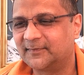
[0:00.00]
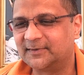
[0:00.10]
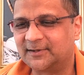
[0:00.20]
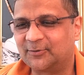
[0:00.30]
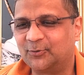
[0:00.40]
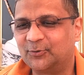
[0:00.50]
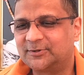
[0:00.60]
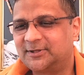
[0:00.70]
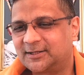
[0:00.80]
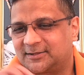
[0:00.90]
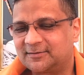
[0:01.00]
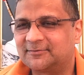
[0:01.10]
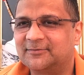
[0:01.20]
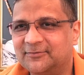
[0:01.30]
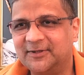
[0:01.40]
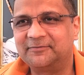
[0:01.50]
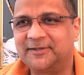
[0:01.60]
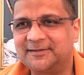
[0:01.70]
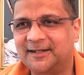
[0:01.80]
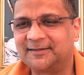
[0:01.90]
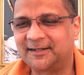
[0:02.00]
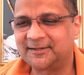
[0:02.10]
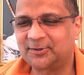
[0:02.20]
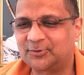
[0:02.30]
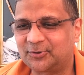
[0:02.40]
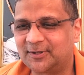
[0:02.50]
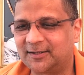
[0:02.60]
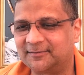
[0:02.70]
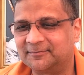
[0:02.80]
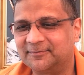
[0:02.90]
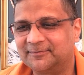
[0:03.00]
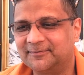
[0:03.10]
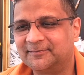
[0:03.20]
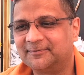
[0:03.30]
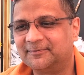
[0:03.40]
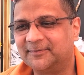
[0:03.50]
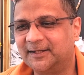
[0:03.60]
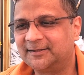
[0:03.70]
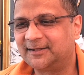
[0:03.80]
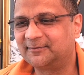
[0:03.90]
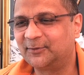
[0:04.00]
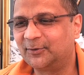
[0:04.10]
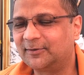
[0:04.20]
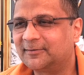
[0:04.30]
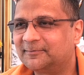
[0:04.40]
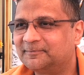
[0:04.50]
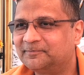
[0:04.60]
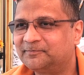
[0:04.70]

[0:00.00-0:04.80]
The ghost just waved his hand. That is also done. Anything more?